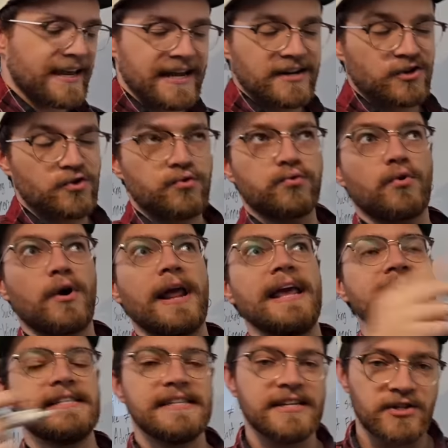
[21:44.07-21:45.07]
getting
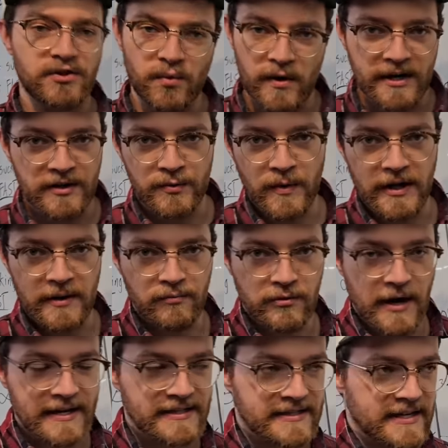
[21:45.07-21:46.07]
crazy 2020
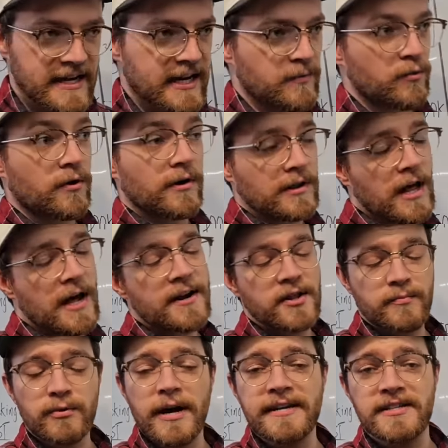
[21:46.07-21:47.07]
prices anymore. A lot of the
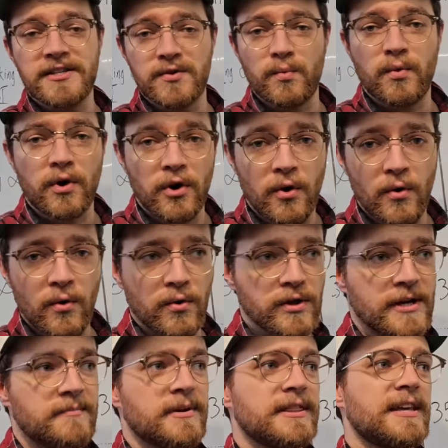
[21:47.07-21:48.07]
prices were
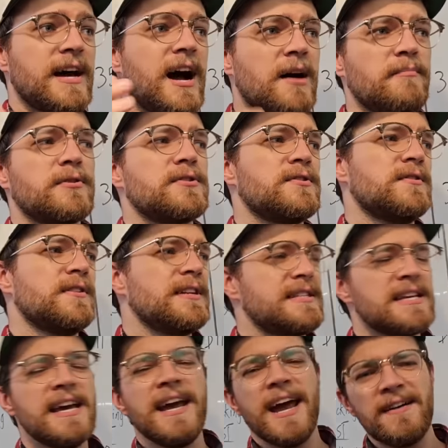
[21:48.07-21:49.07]
holding, but the opportunities
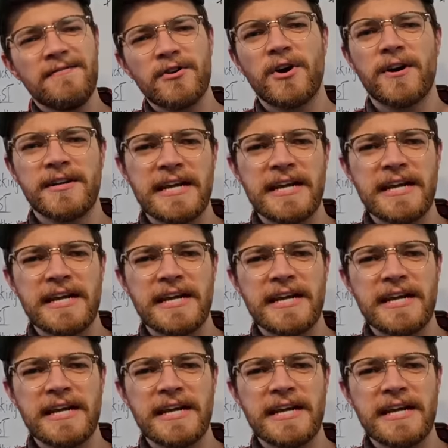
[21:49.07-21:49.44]
have gone